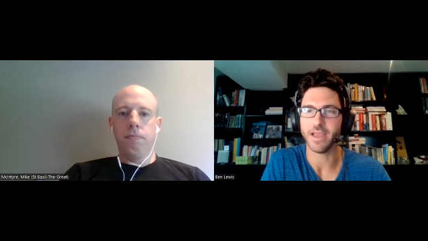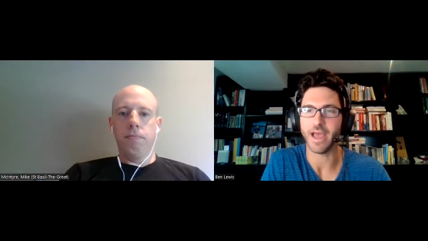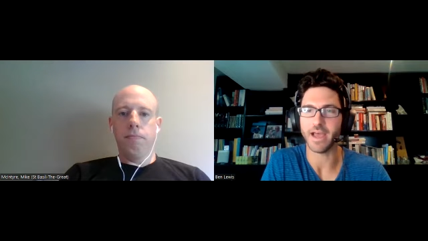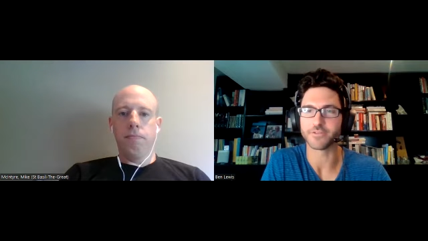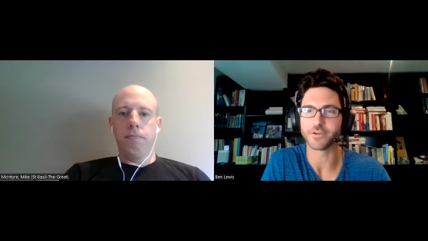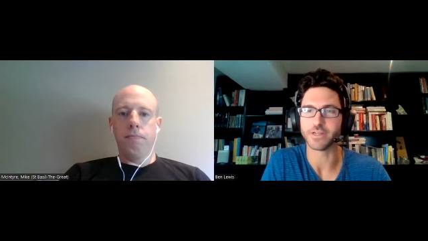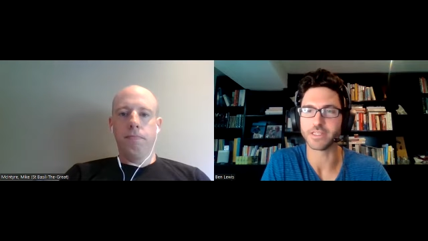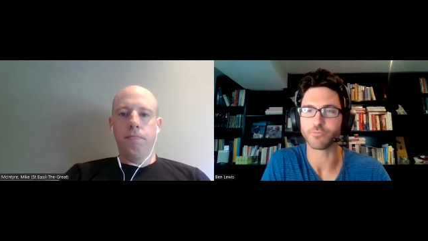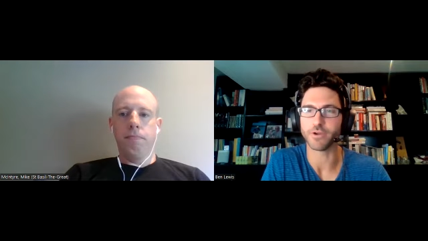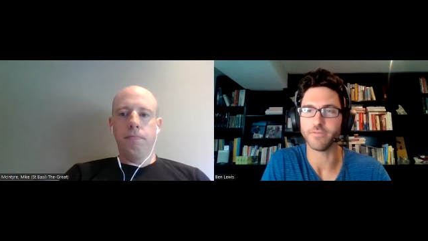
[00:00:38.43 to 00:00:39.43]
Speaker 1: after
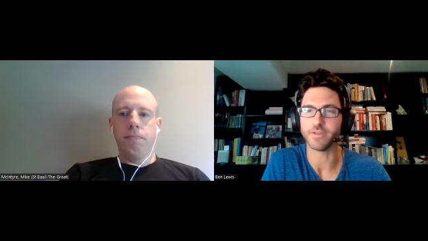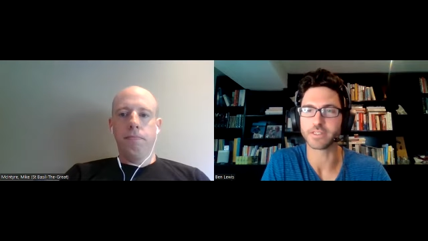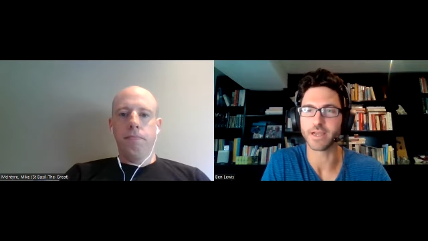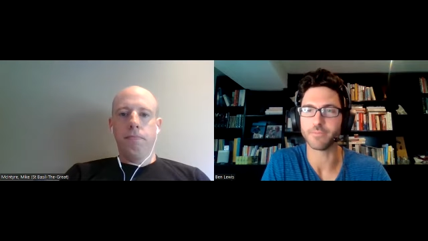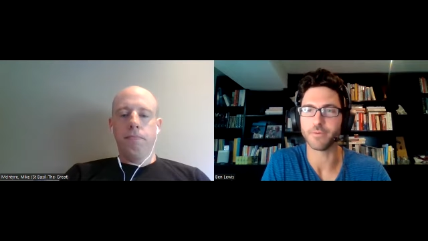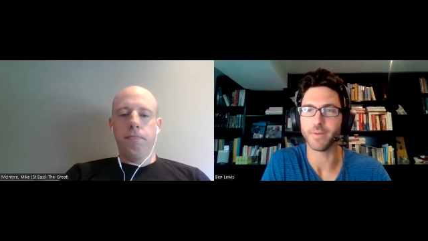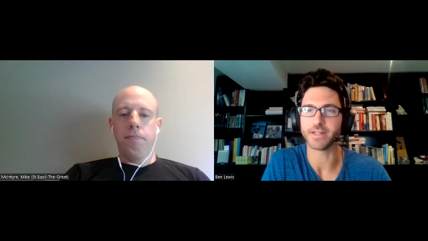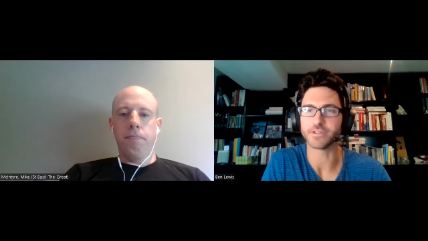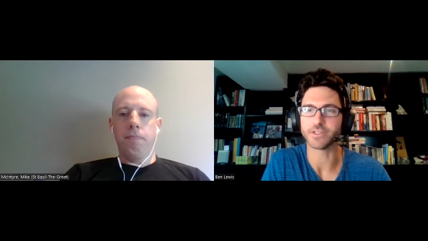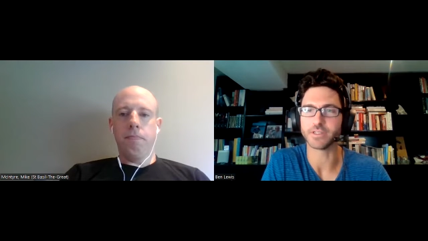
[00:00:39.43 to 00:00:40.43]
his previous couple
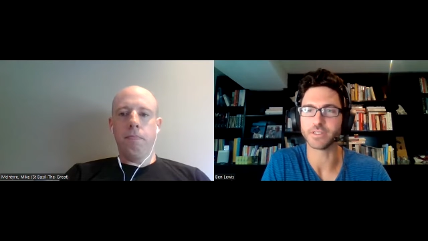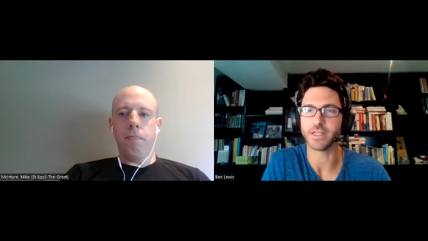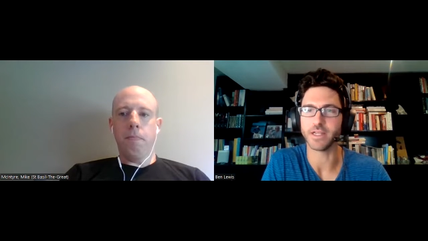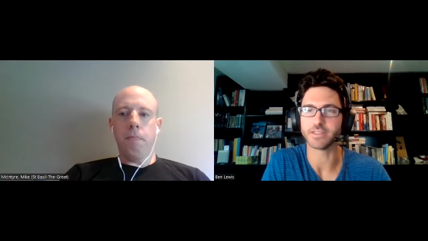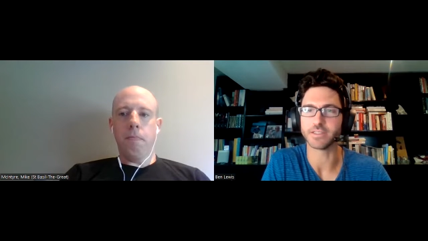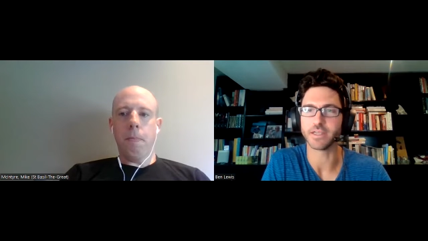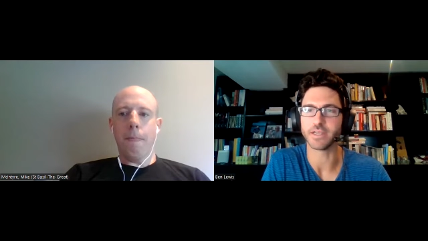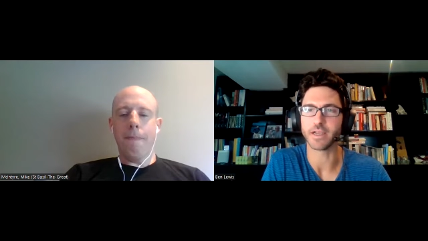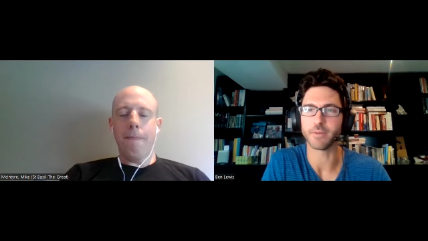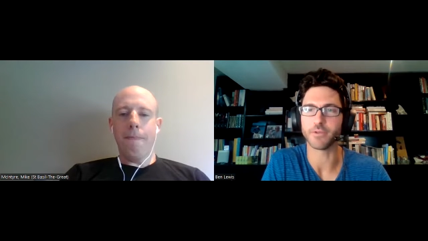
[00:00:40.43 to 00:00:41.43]
matches and, and, seeing
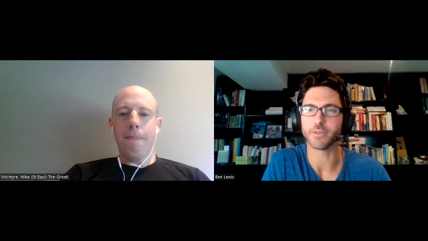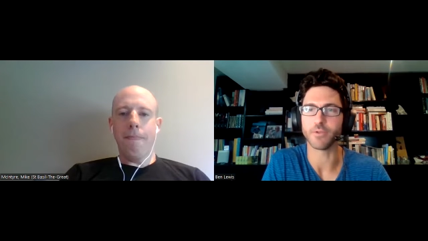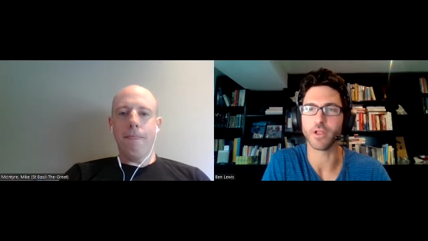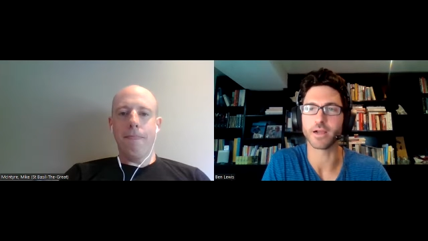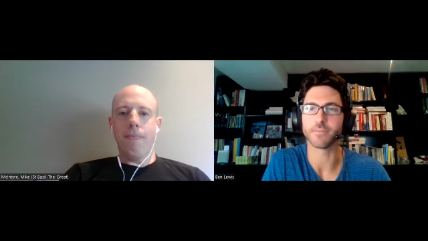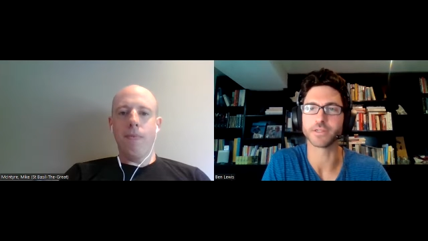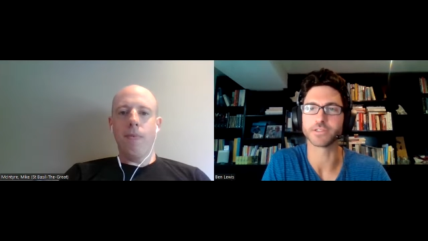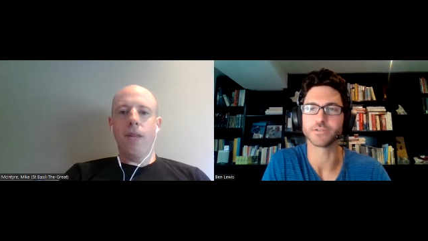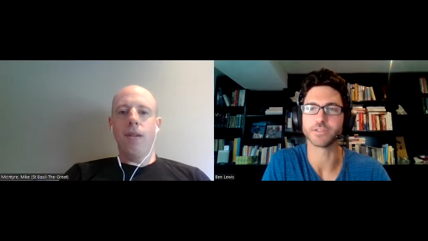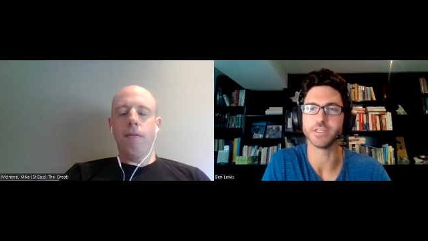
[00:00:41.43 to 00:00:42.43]
a couple of the
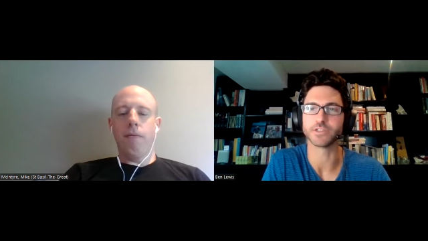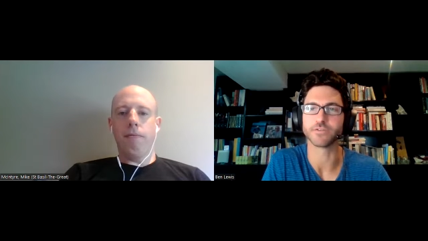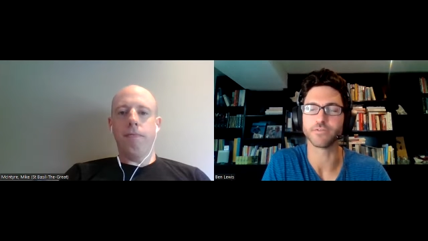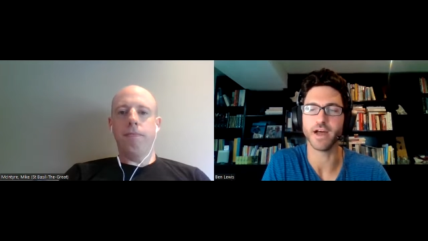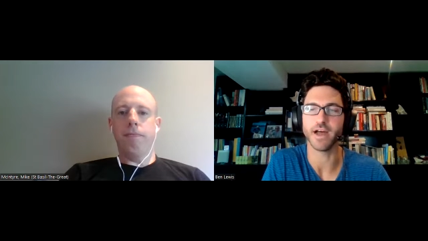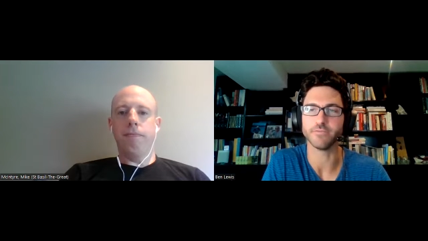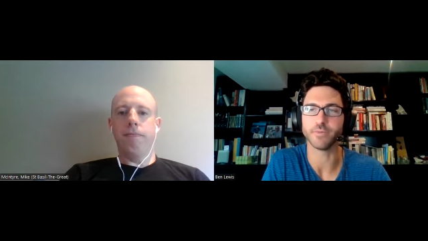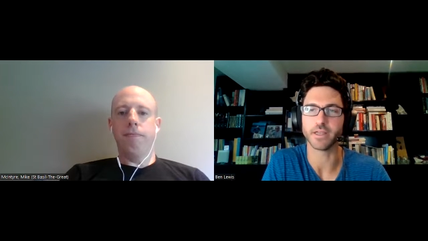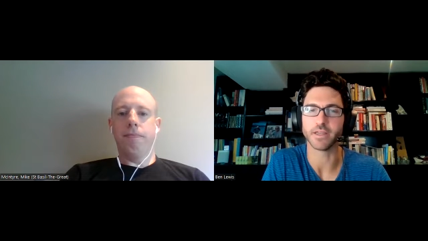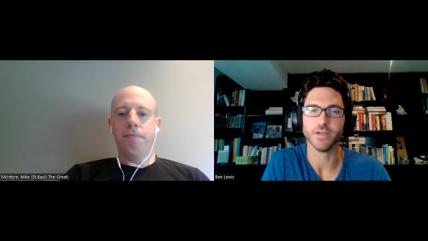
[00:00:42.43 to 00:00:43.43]
blockbusters he survived.
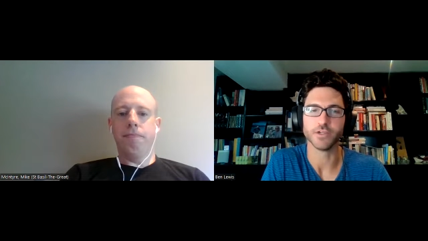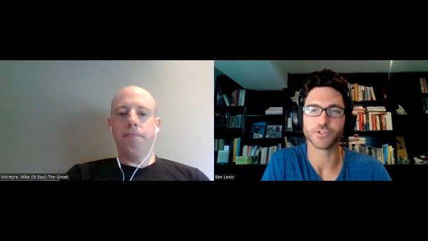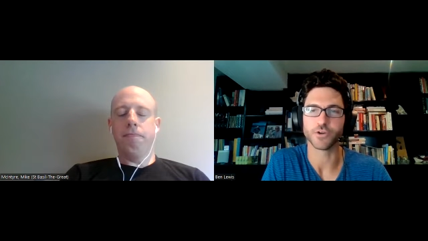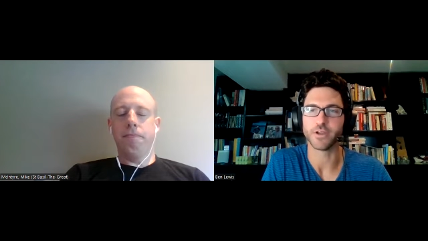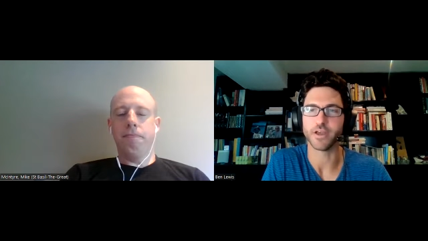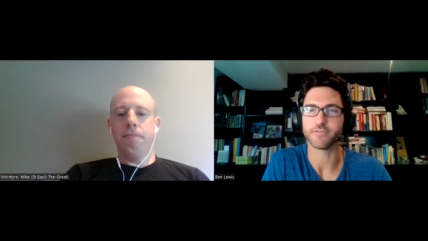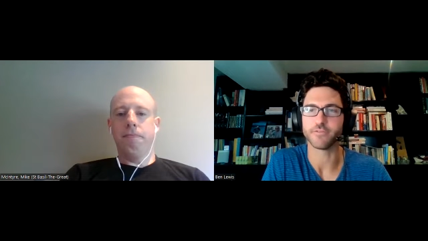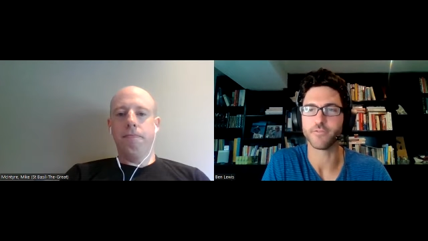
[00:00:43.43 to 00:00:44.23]
But sure enough,